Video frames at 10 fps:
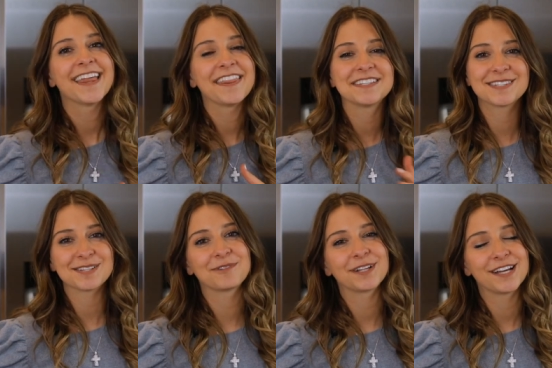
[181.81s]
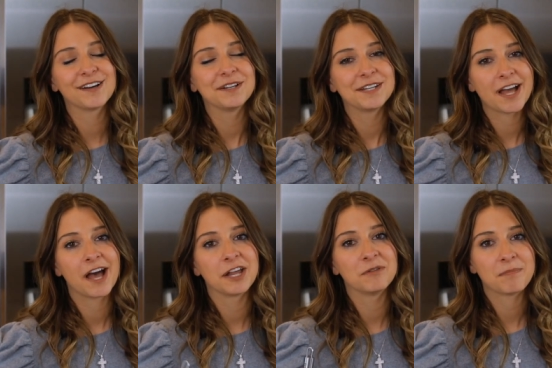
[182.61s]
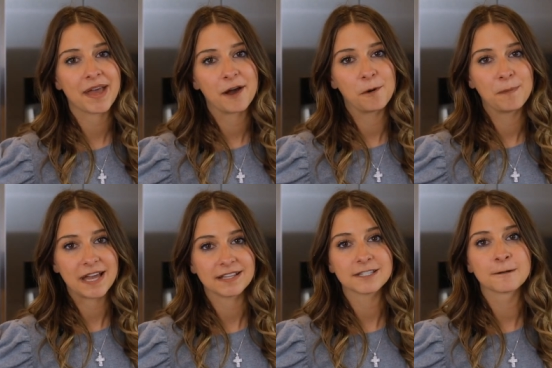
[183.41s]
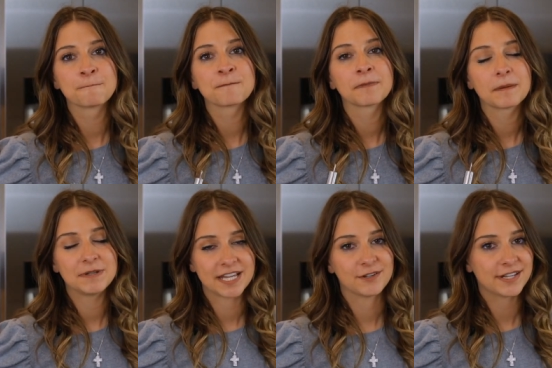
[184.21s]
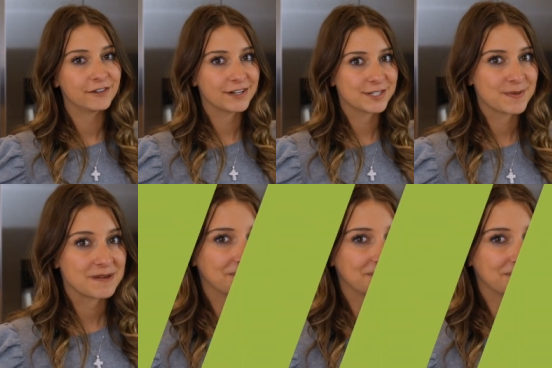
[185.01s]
then this is a really good non-mayo based potato salad recipe.